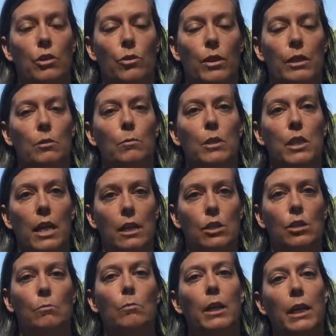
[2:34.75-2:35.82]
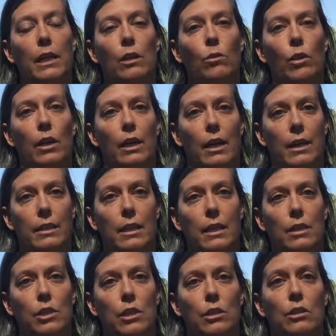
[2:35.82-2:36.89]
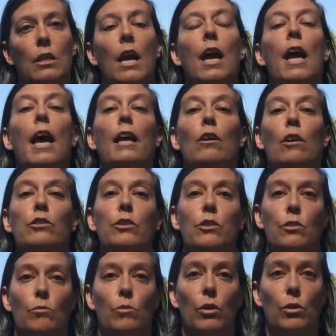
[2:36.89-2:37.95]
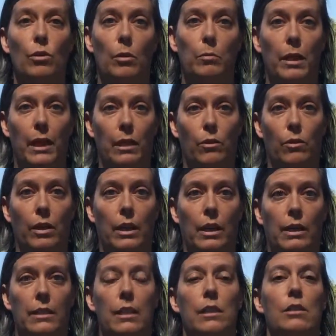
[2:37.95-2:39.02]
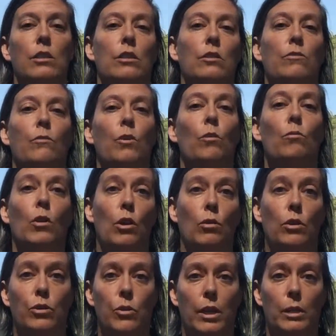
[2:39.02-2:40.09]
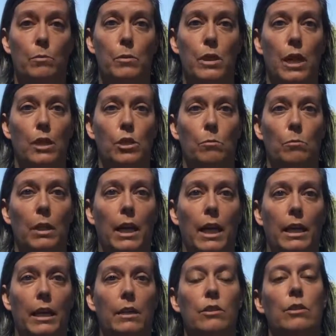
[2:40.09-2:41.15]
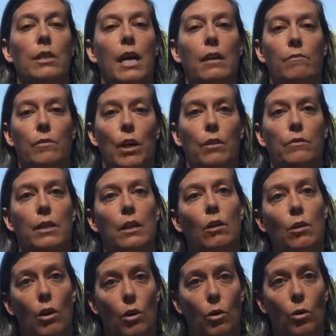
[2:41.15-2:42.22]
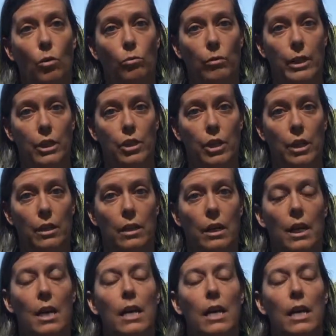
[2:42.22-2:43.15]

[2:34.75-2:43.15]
transportation planning organizations, and also the rural planning organizations for rural transportation planning. So that involves a whole region.